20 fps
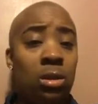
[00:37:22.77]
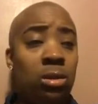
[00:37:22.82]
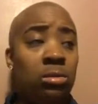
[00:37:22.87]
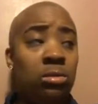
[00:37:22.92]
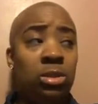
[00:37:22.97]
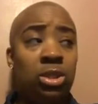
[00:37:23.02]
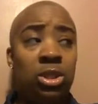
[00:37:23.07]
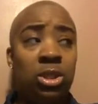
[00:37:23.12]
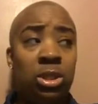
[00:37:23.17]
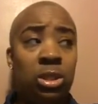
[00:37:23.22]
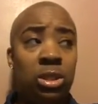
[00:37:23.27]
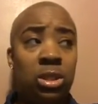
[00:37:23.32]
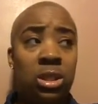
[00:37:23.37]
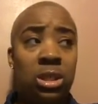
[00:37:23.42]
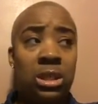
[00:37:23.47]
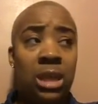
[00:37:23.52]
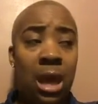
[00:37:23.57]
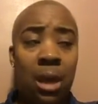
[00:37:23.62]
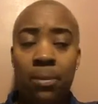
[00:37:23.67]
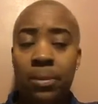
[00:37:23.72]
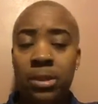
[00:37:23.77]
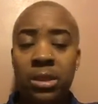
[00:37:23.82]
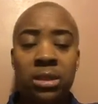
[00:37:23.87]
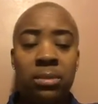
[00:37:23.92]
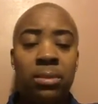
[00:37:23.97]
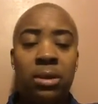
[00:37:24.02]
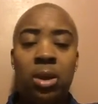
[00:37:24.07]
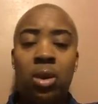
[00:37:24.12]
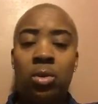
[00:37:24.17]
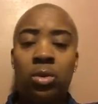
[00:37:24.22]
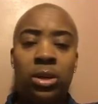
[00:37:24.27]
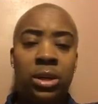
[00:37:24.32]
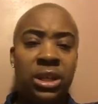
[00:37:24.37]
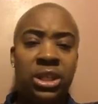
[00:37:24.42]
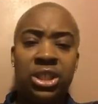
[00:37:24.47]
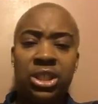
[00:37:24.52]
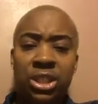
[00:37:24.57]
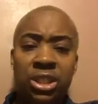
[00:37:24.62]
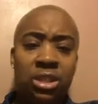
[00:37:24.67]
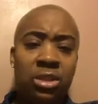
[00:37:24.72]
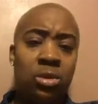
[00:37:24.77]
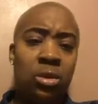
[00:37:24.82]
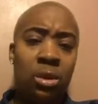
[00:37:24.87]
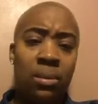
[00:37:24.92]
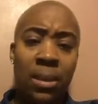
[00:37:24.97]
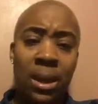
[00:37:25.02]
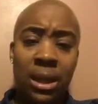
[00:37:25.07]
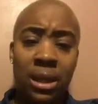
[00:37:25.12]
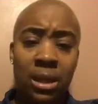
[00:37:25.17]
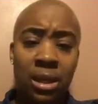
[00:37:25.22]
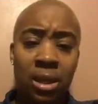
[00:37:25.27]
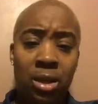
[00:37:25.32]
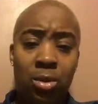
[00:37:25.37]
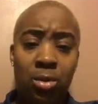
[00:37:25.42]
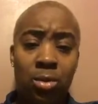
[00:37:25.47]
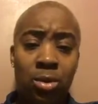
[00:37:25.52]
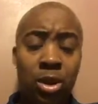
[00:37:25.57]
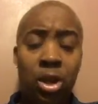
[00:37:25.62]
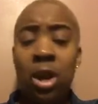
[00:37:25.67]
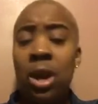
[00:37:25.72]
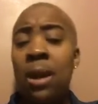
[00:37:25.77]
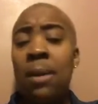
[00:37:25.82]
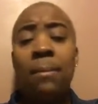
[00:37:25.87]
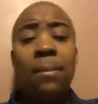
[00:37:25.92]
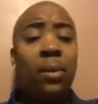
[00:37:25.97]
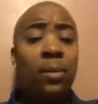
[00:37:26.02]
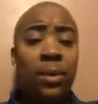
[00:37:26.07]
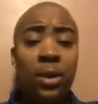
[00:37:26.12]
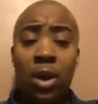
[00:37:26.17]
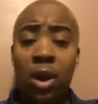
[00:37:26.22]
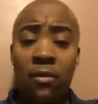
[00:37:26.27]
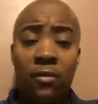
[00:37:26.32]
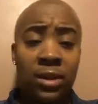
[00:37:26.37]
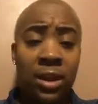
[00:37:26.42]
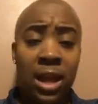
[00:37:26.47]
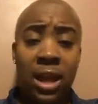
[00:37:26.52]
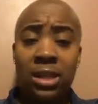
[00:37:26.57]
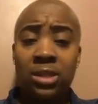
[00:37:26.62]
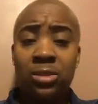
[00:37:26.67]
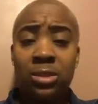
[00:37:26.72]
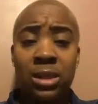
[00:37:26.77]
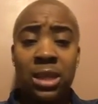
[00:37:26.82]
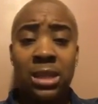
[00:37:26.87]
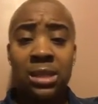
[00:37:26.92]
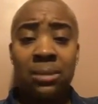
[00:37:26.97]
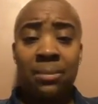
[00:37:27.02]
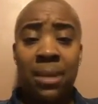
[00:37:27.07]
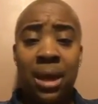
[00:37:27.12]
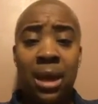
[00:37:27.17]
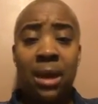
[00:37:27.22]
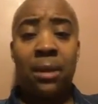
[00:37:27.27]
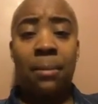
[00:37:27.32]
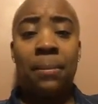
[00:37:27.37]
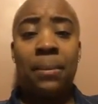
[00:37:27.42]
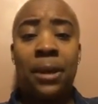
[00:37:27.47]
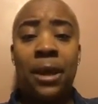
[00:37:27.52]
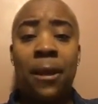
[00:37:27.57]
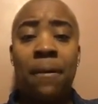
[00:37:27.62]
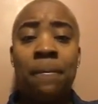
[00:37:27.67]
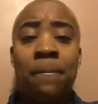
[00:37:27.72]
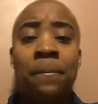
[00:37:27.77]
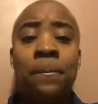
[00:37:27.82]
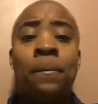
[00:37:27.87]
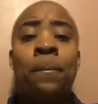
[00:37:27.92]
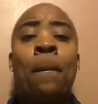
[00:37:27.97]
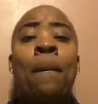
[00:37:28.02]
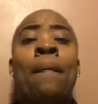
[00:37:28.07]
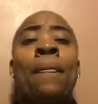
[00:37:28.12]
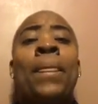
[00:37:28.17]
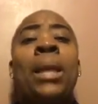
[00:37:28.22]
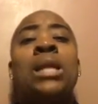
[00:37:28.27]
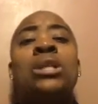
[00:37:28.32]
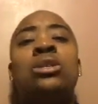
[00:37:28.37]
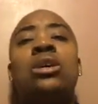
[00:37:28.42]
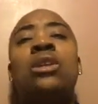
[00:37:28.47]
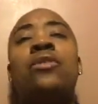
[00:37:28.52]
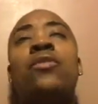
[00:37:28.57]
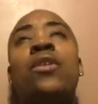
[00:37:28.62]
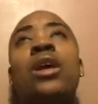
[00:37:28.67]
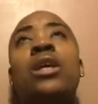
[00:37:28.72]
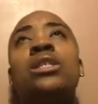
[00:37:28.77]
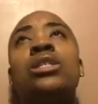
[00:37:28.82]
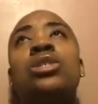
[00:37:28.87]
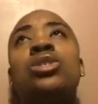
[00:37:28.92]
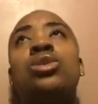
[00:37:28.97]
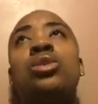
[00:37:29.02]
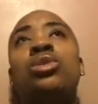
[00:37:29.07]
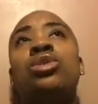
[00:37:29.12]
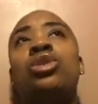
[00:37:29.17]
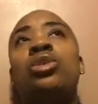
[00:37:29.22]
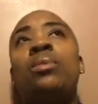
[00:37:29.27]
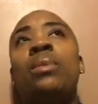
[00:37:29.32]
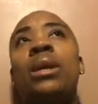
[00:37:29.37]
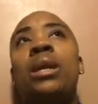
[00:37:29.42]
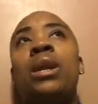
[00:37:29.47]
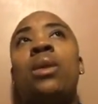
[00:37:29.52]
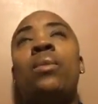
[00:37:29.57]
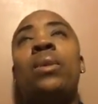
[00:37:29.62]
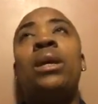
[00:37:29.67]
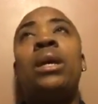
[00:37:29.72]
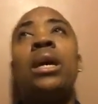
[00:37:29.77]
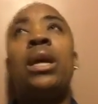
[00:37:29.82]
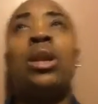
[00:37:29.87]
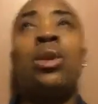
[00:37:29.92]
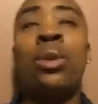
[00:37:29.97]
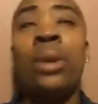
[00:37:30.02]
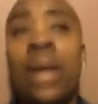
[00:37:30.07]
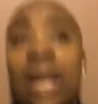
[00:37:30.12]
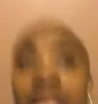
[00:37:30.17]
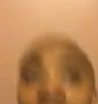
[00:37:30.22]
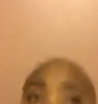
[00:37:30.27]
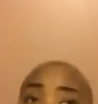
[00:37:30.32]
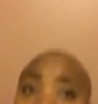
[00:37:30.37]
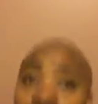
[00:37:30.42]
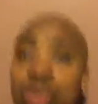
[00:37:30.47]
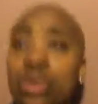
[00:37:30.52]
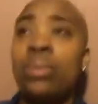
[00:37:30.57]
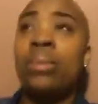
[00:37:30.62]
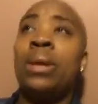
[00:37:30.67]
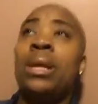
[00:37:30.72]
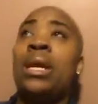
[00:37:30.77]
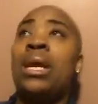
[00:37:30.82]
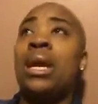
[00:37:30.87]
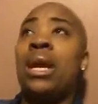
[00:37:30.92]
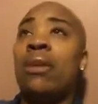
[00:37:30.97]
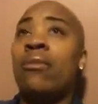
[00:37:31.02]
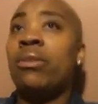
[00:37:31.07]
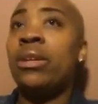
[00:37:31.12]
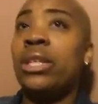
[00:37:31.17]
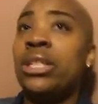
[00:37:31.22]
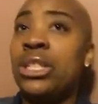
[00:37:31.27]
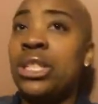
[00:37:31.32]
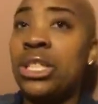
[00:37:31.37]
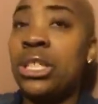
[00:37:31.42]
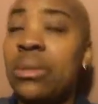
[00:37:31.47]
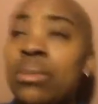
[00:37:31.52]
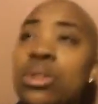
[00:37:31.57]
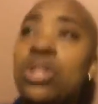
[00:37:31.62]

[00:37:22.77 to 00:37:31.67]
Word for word: She just happens to be older. She just automatically a cougar. But we offer that, so it doesn't matter. But so as far as the social media, we can get on that. Social media and relationships.